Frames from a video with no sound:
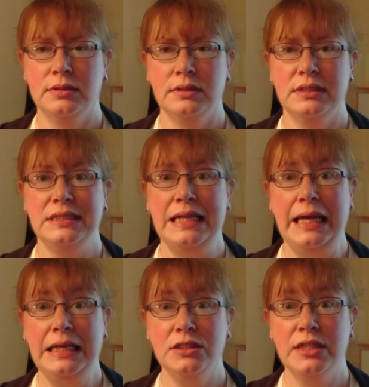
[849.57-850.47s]

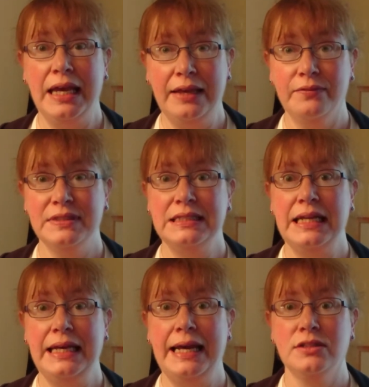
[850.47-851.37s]
Stay safe.
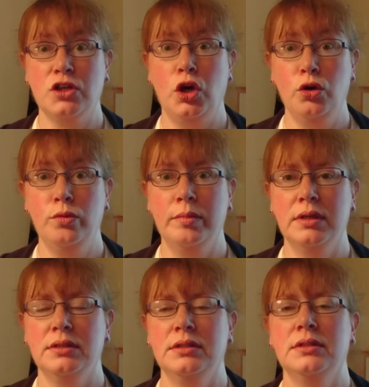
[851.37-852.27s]
Stay at home.
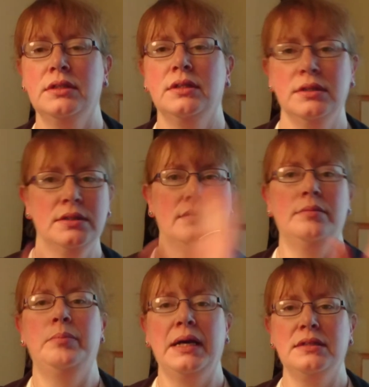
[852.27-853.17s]

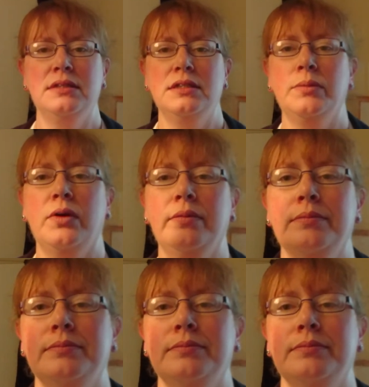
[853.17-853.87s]
Bye. See you tomorrow.